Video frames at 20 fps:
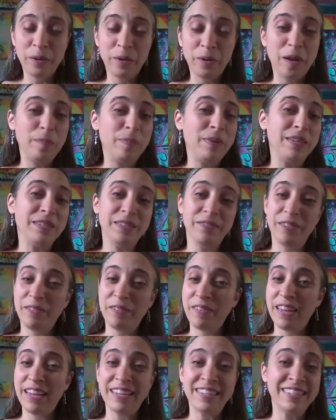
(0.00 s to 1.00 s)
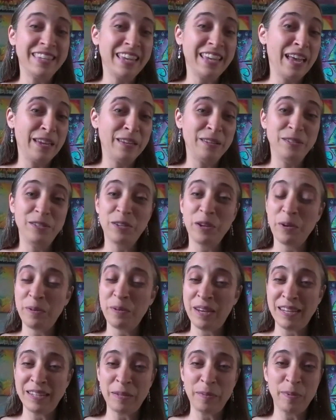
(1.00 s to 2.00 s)
great piece of advice. Don't
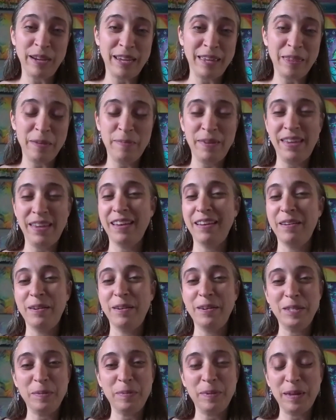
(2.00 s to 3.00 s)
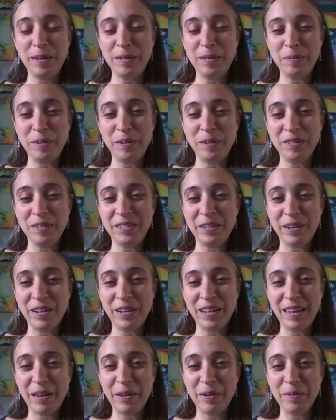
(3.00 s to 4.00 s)
take on art supplies when you're
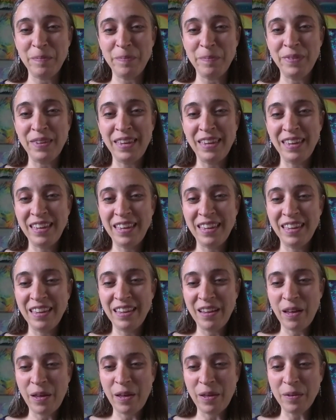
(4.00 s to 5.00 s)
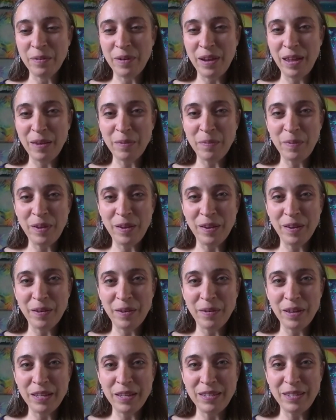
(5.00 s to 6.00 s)
starting out. All right, we are
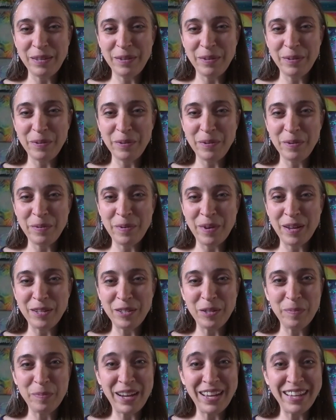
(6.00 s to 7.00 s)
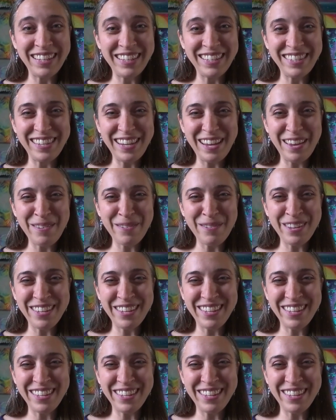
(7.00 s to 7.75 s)
going to watch your practice now.